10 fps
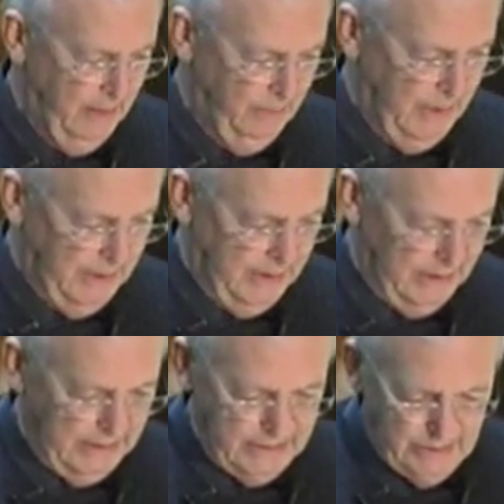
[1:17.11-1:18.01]

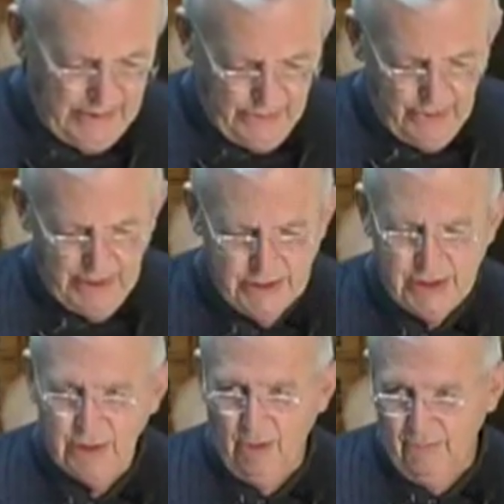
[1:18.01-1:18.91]
But so I thought I'd
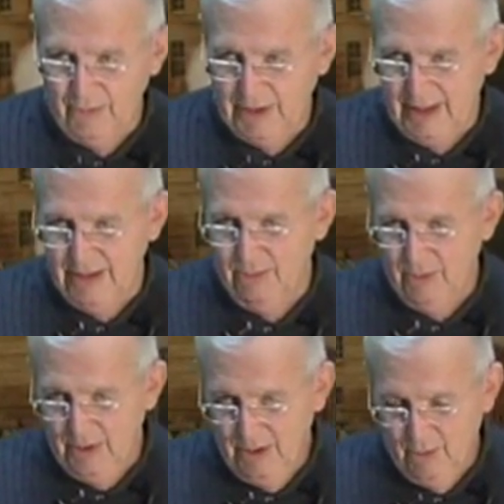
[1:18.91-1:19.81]
just go over again.
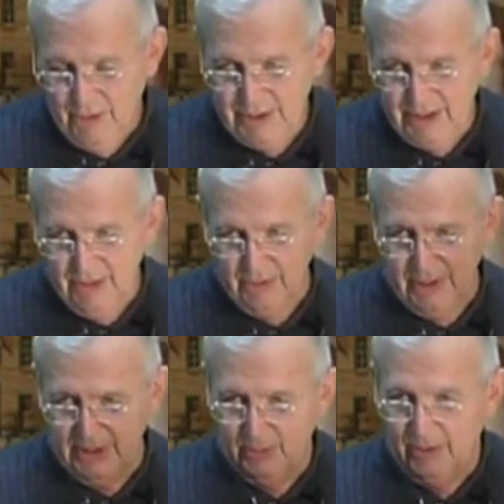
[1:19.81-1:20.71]
Once again, we're
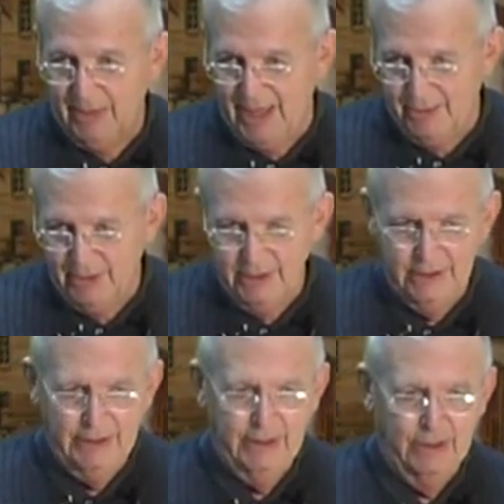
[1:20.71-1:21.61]
dealing with a battery.
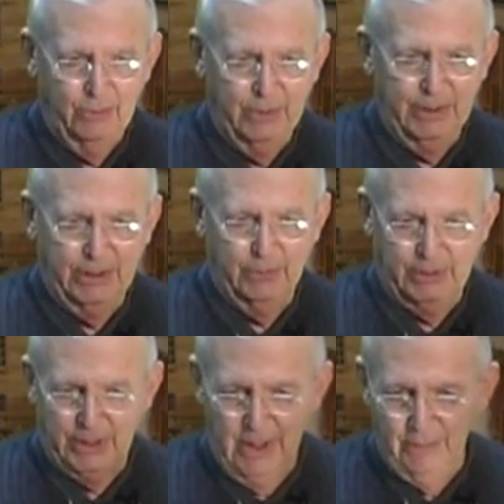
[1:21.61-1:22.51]
We're dealing
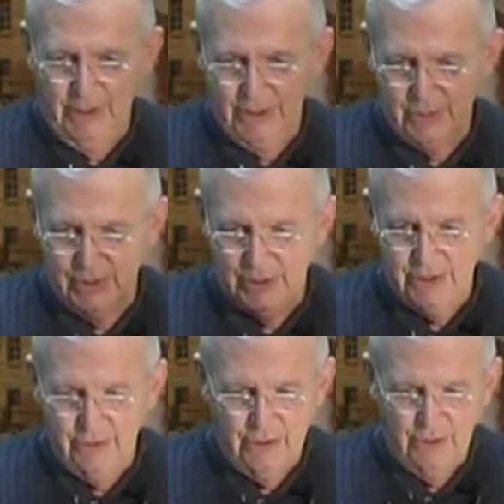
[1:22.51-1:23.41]
with a complex
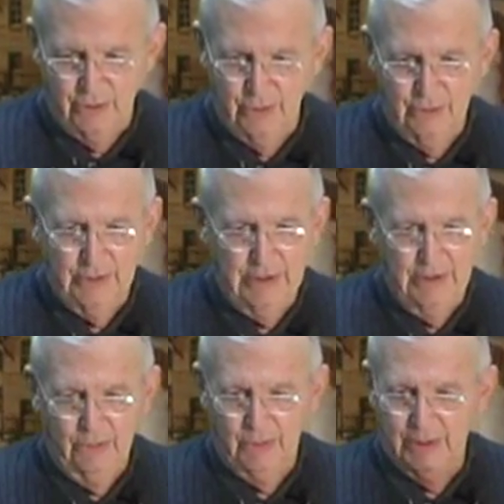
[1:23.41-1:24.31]
resistor, U.
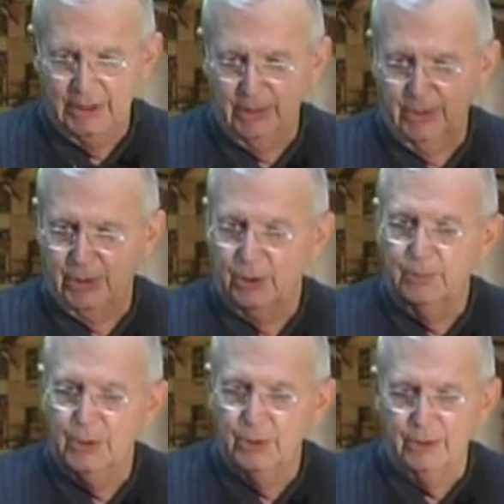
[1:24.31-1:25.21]
We're dealing with a
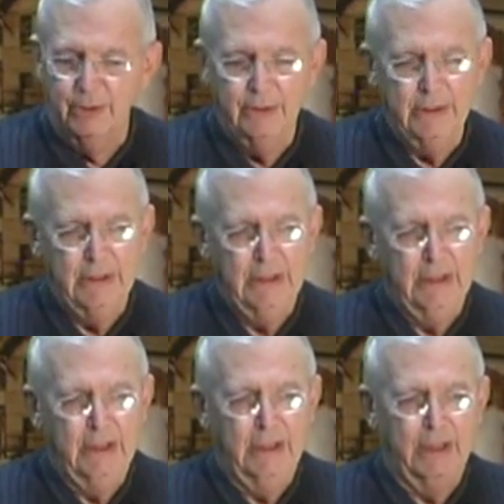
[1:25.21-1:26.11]
computer.
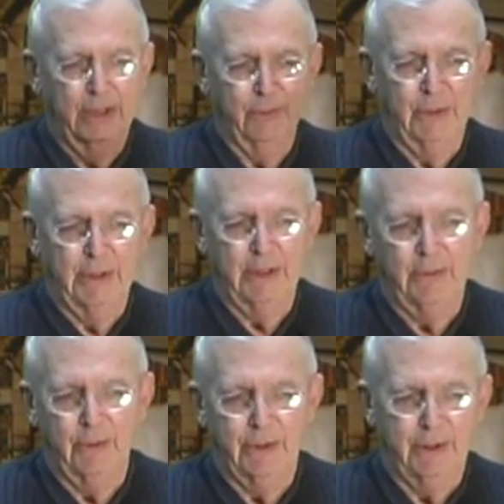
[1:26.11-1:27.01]
And we're
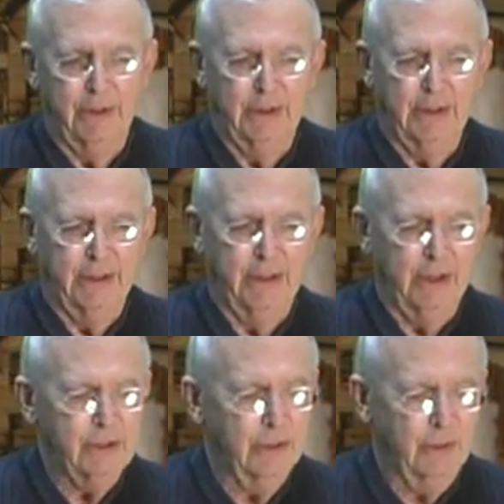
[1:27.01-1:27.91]
dealing with a little
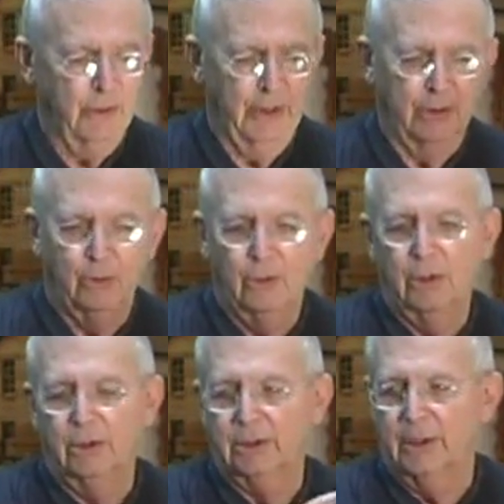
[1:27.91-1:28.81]
induction coil all
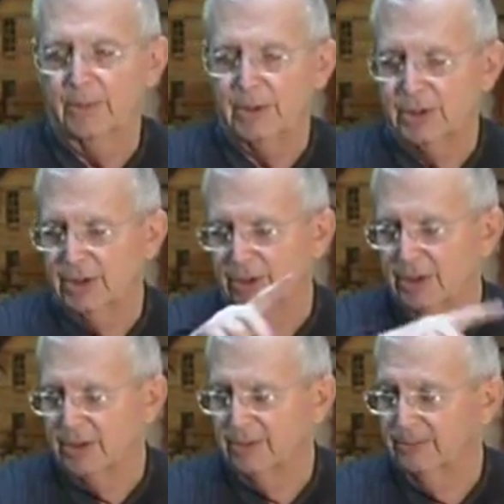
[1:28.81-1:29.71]
hooked up in
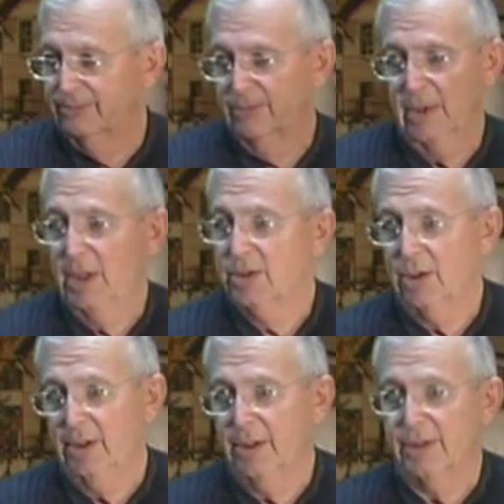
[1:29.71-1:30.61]
series. That's
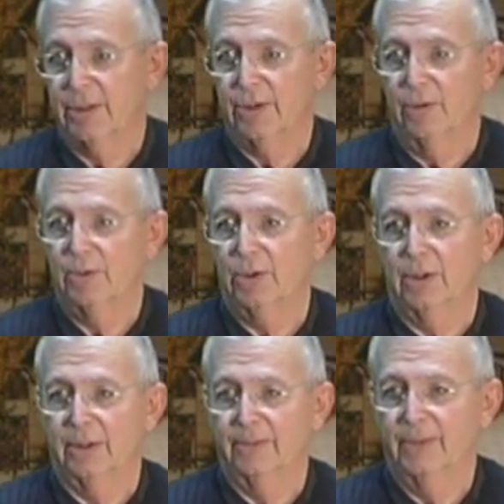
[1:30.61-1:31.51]
all it is. It's Ohm's law.